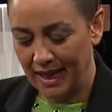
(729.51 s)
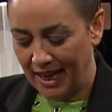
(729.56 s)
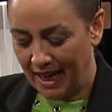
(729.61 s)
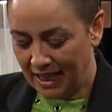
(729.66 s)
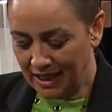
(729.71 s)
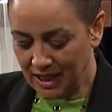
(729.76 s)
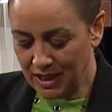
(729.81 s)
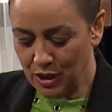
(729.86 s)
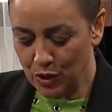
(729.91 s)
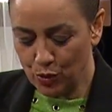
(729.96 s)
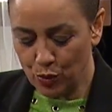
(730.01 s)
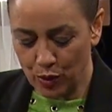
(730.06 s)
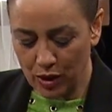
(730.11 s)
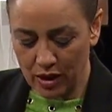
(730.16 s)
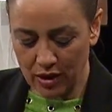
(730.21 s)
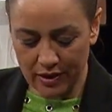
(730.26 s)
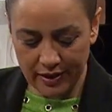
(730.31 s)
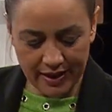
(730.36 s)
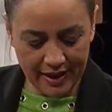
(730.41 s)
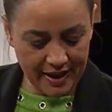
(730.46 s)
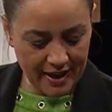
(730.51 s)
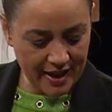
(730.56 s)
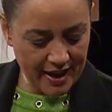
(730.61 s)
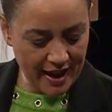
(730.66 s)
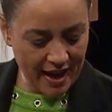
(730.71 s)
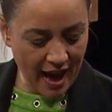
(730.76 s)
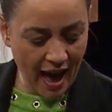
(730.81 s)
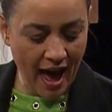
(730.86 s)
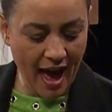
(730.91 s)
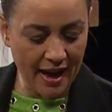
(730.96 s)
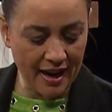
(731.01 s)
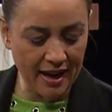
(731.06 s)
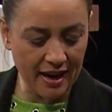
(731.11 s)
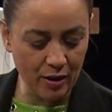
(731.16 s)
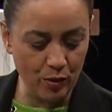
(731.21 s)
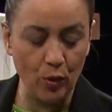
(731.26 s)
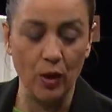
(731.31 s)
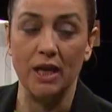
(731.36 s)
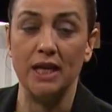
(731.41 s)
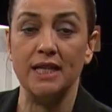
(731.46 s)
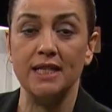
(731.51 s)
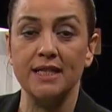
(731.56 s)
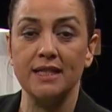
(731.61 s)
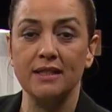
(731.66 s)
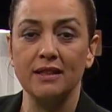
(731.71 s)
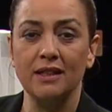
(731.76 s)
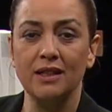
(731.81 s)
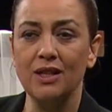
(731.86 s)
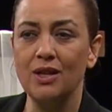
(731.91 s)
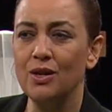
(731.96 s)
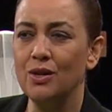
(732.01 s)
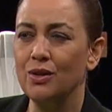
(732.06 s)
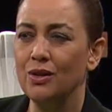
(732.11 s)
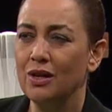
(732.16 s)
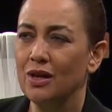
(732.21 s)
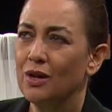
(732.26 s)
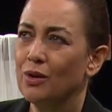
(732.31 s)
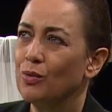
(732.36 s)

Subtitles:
And this is where Hannah was, you know,